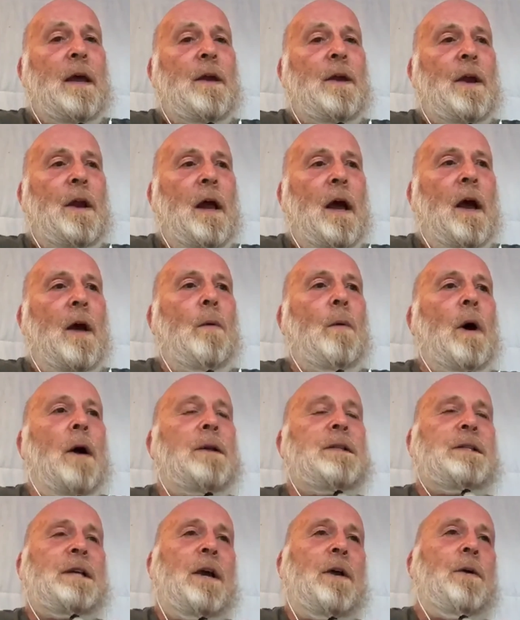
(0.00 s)

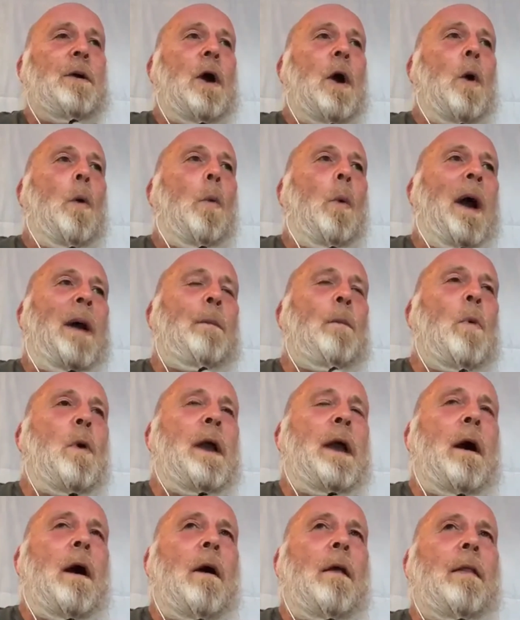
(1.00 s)
So when
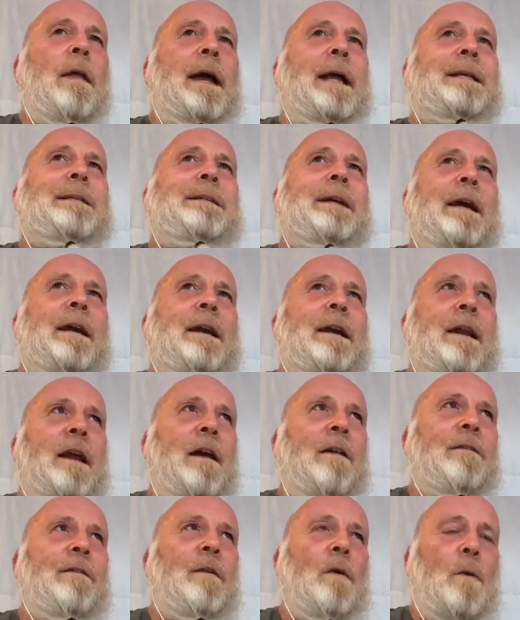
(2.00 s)
we are then taking
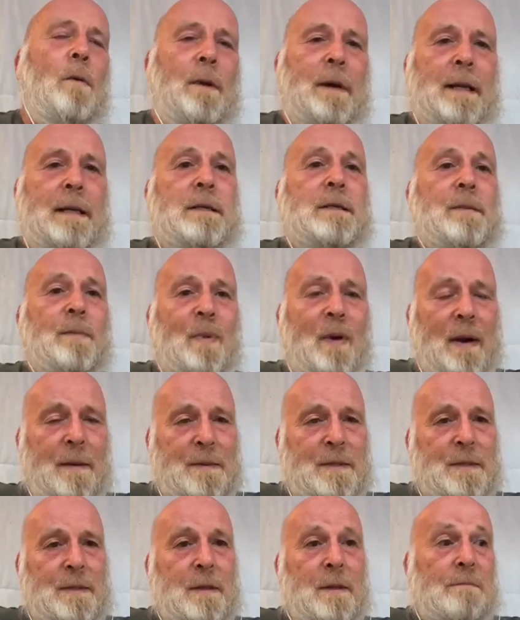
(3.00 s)
that forward into
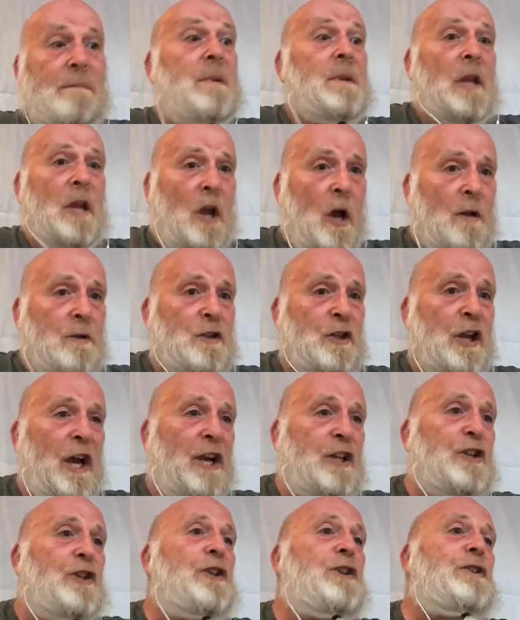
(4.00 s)
perhaps
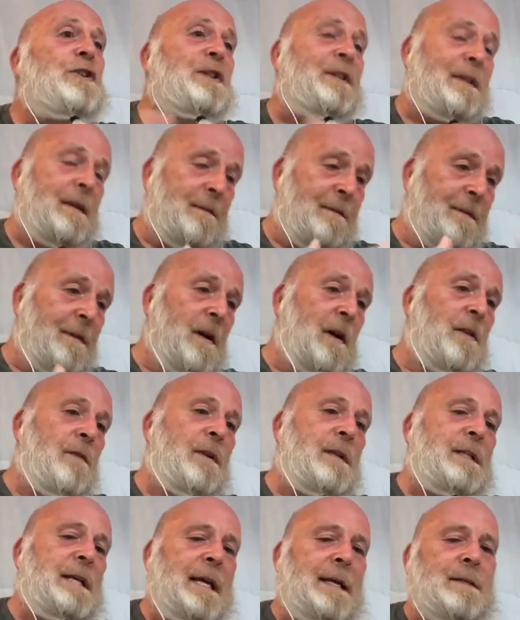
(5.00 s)
negotiations and then further
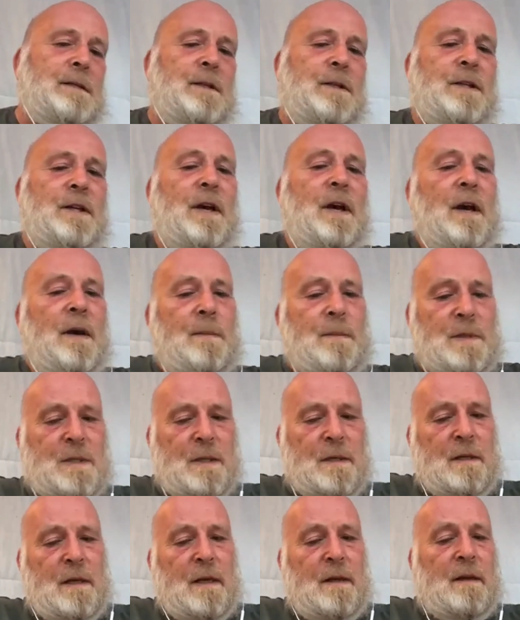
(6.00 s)
into heads of terms
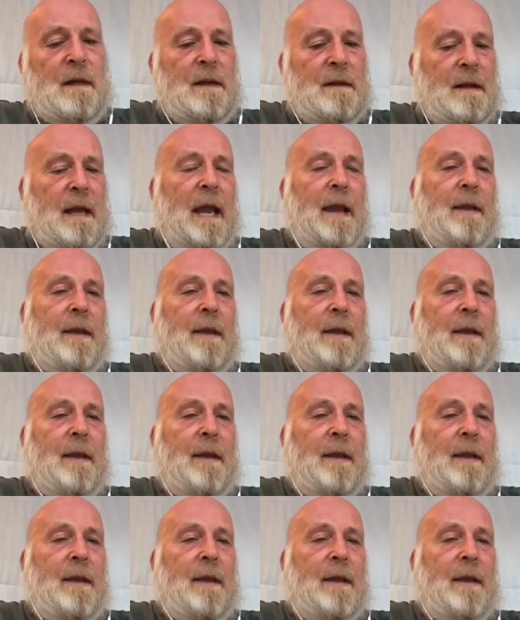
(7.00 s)
and